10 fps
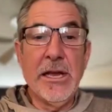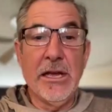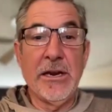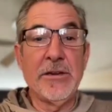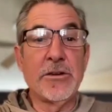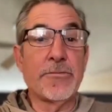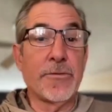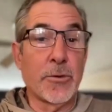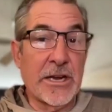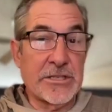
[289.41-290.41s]
into
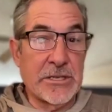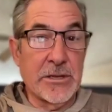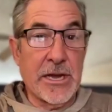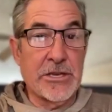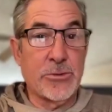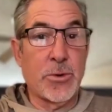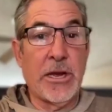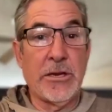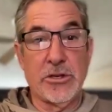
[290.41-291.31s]
fluorescent lights where you had